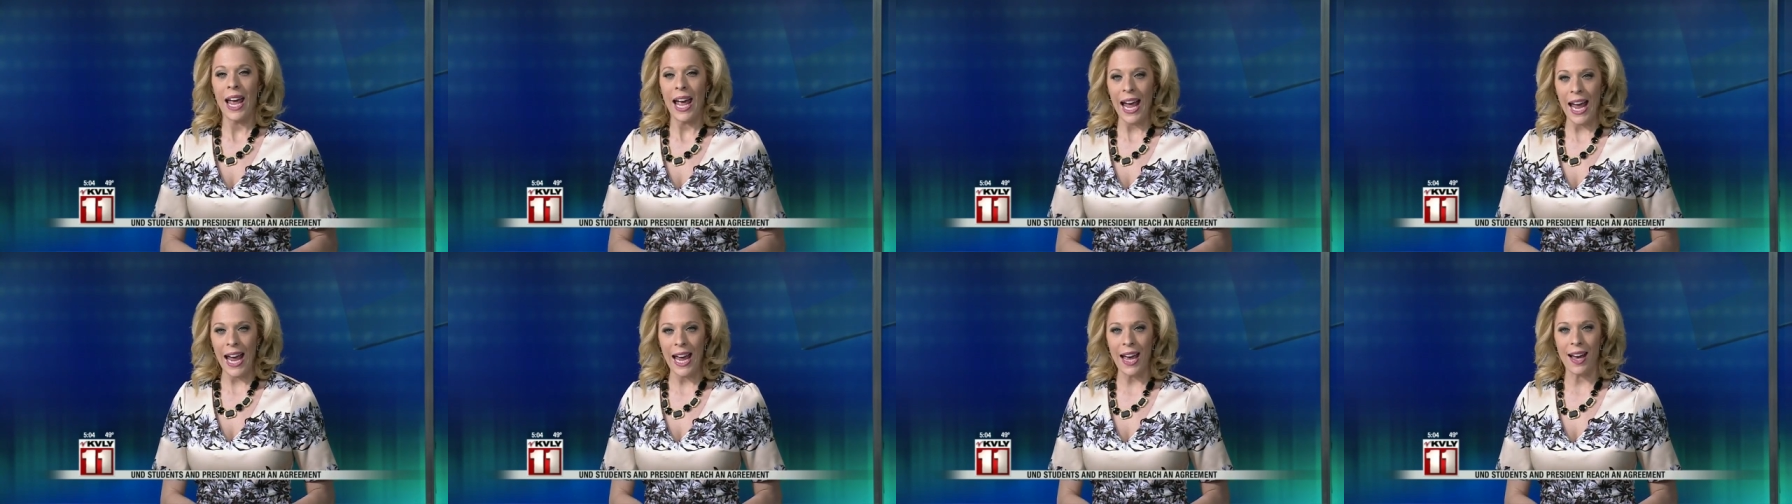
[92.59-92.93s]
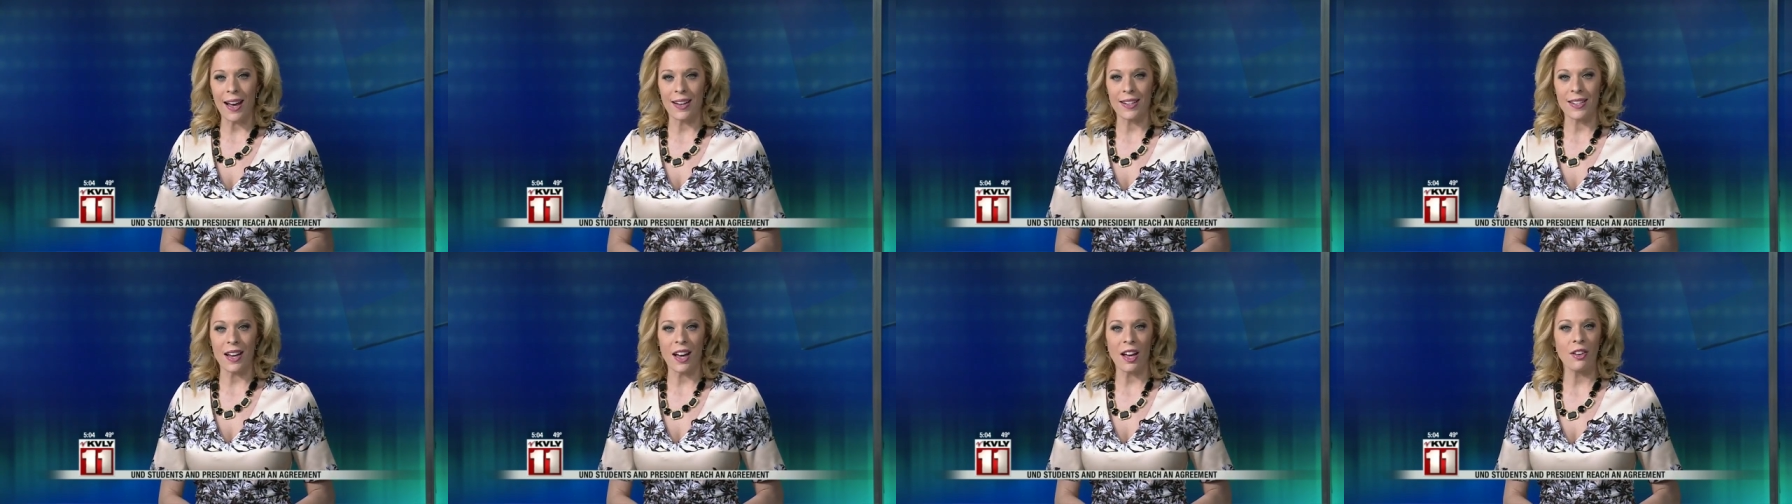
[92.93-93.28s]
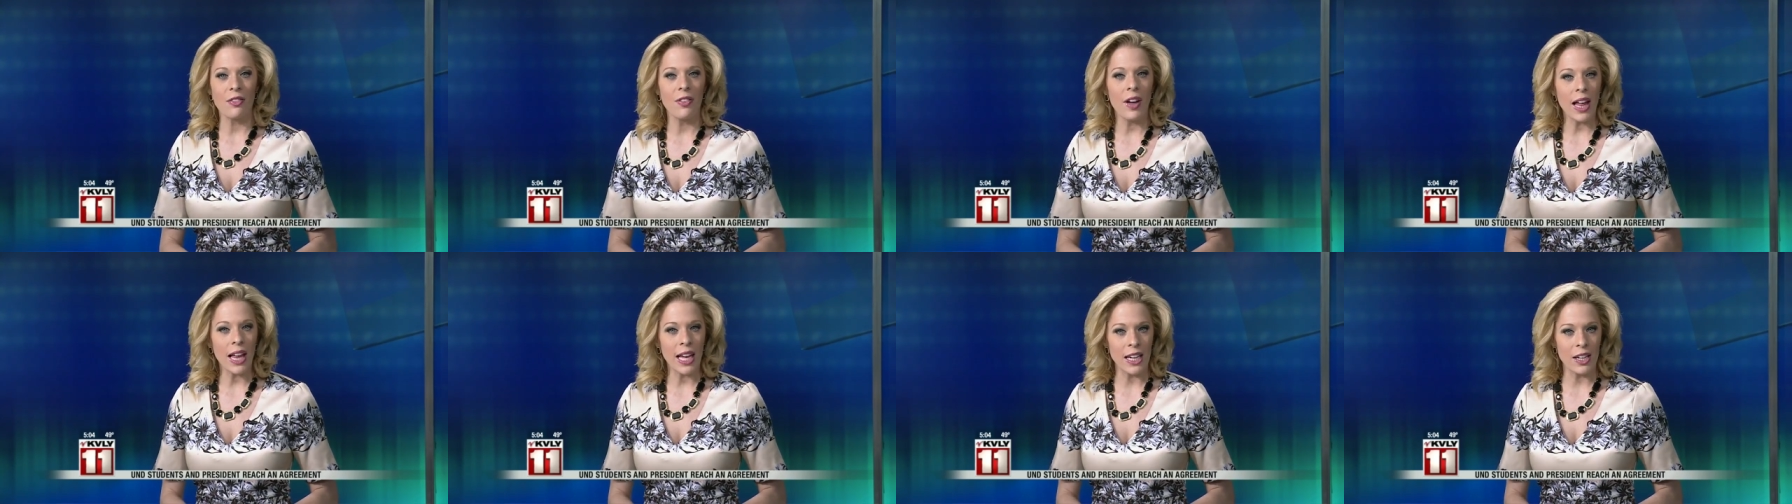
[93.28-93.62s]
and on
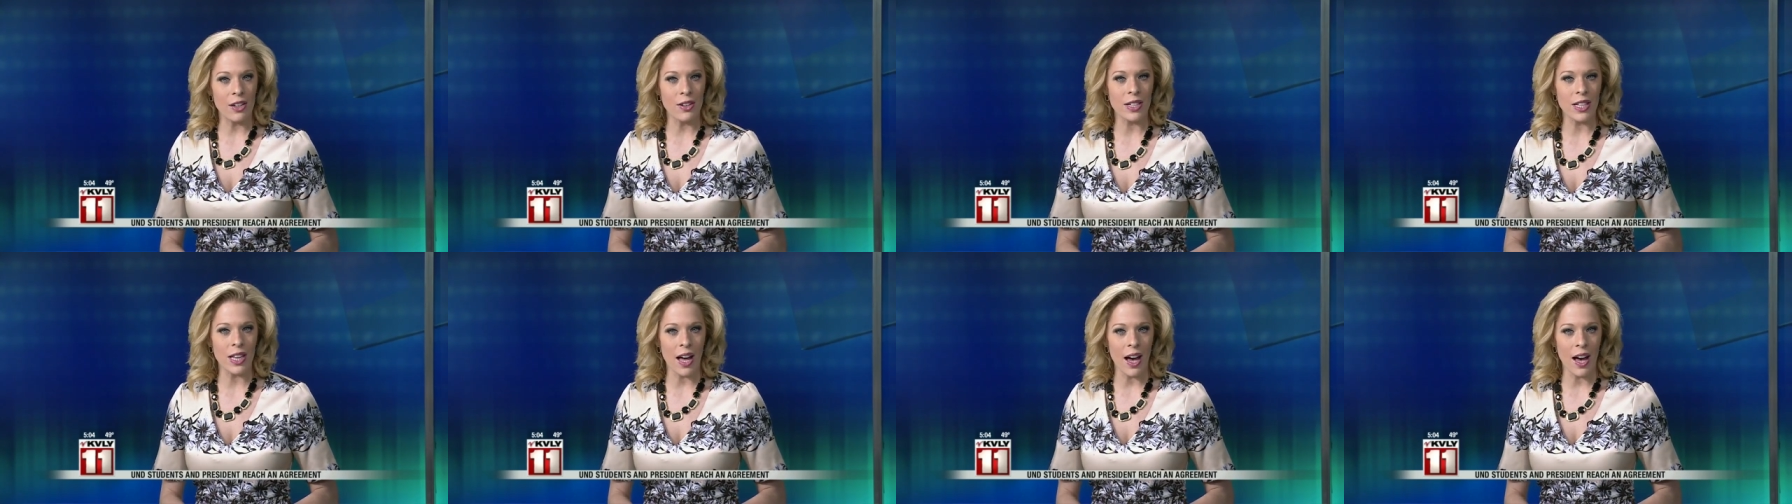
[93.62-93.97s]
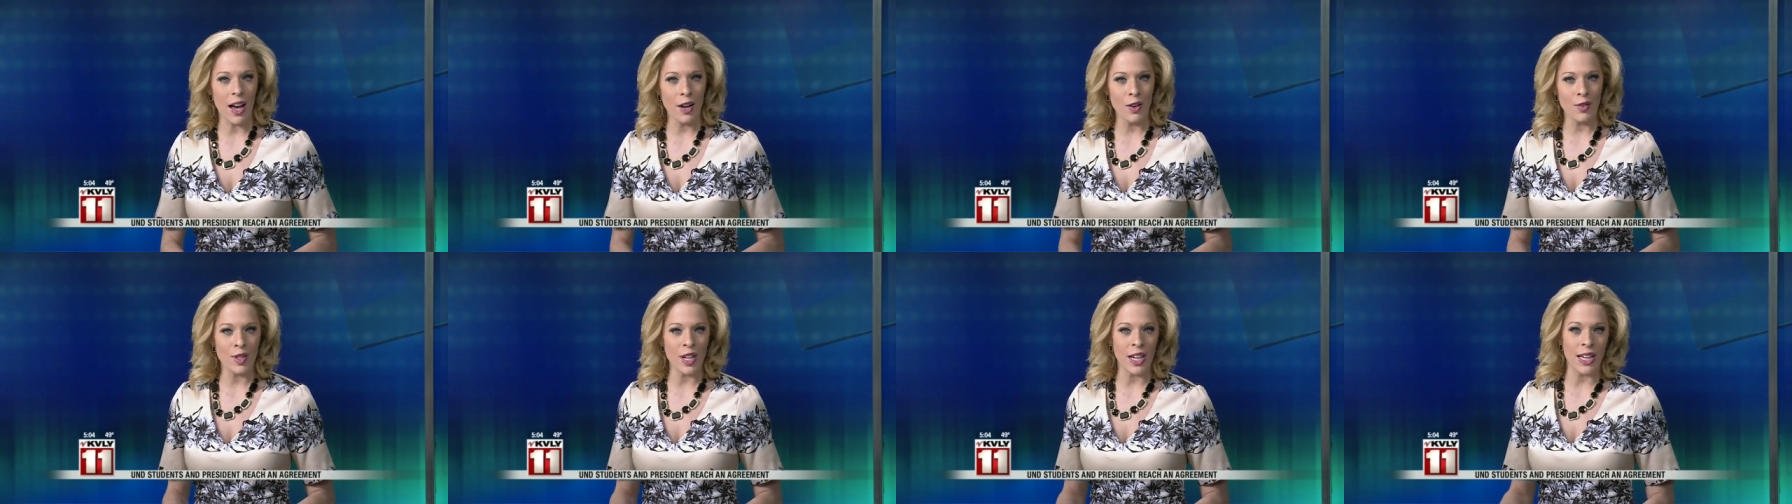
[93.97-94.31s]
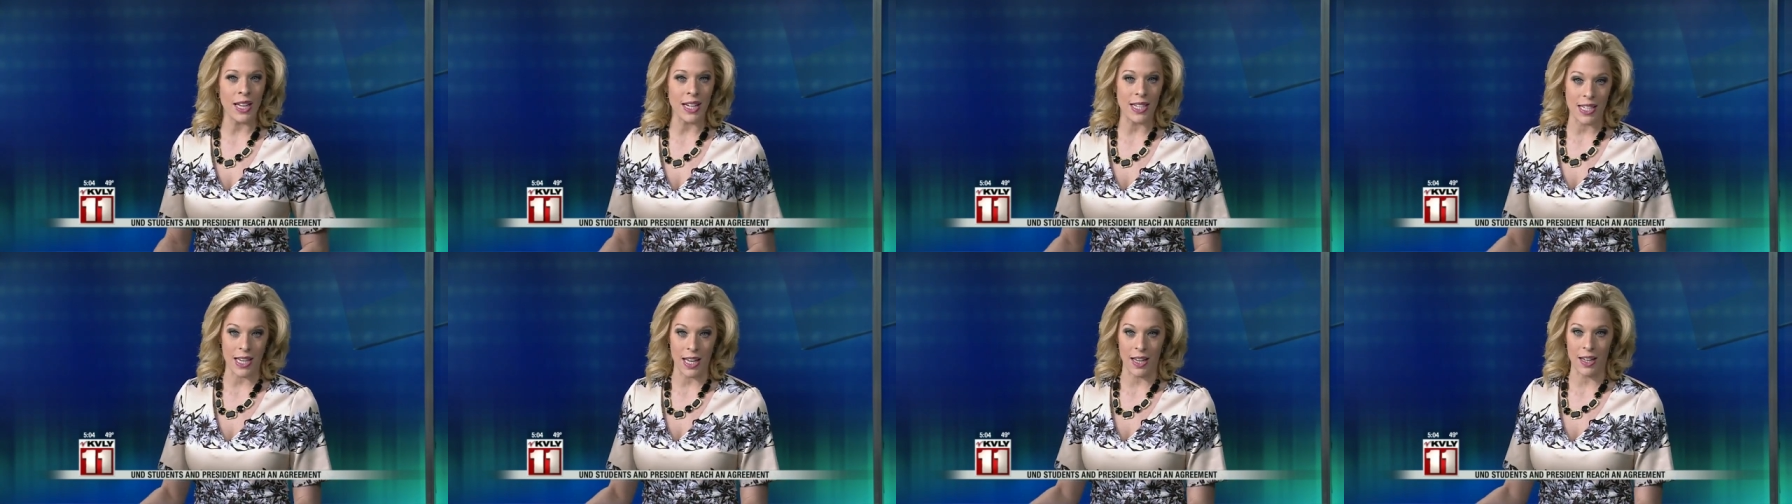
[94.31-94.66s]
Valley News Live 10
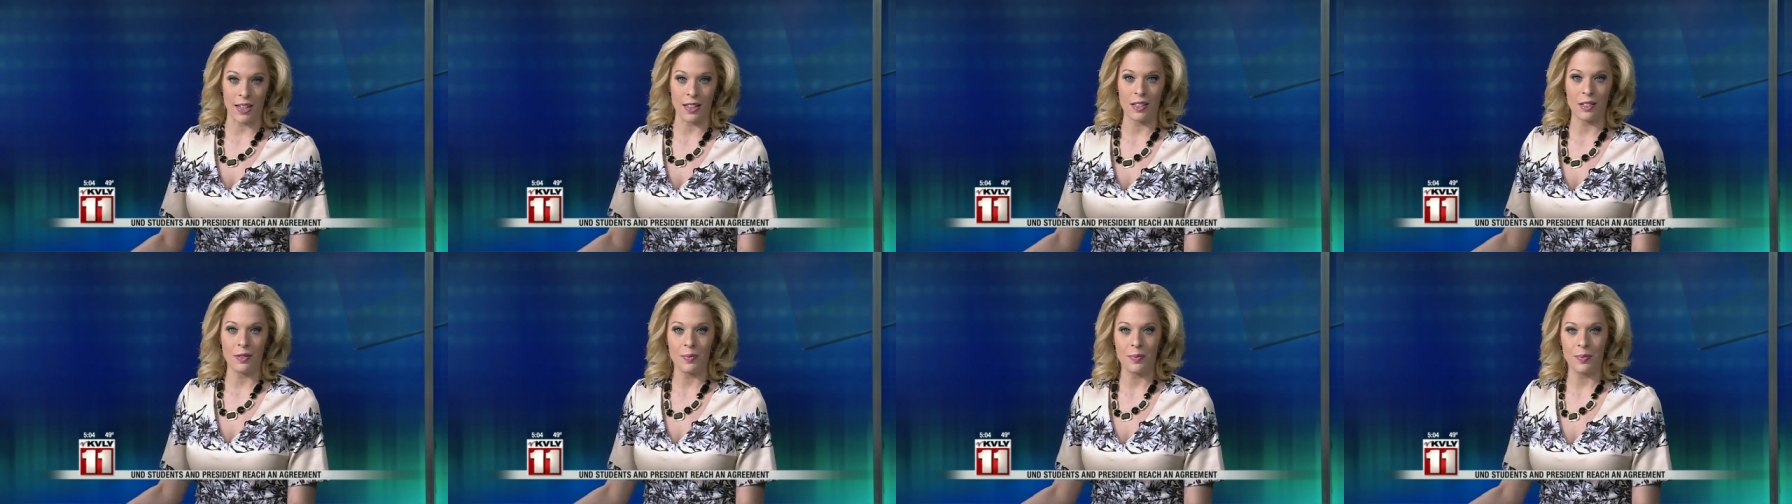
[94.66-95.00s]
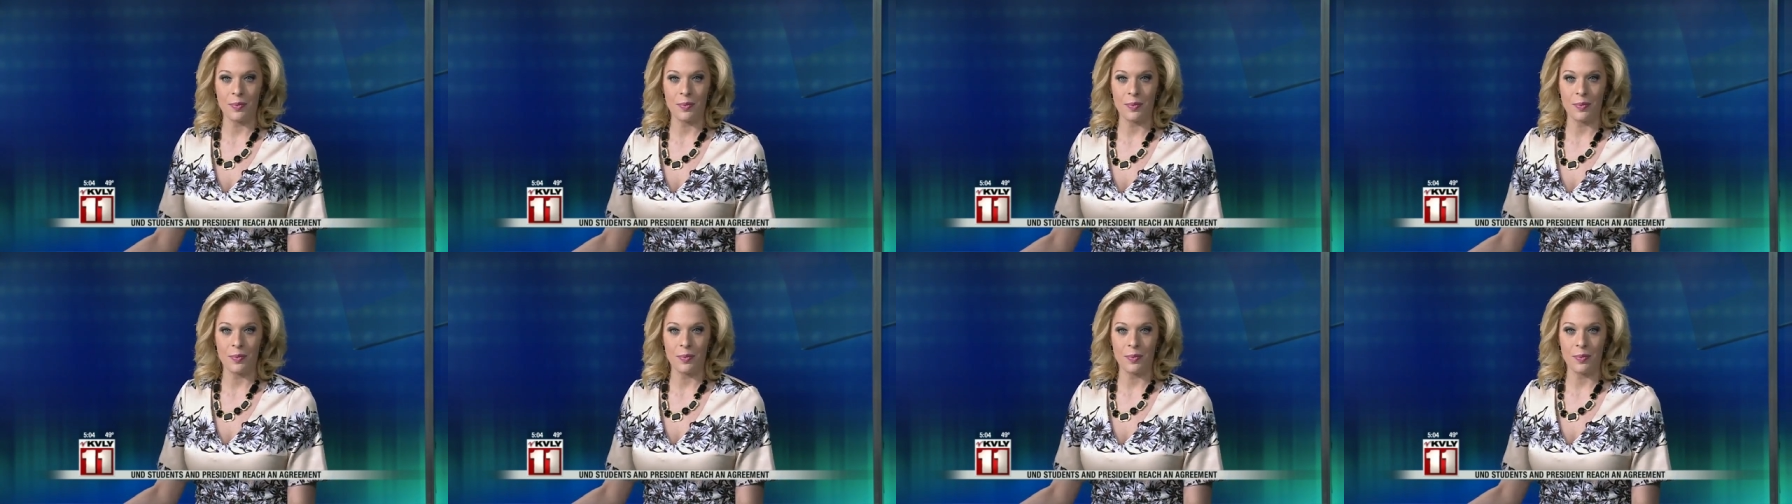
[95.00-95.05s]
at 10.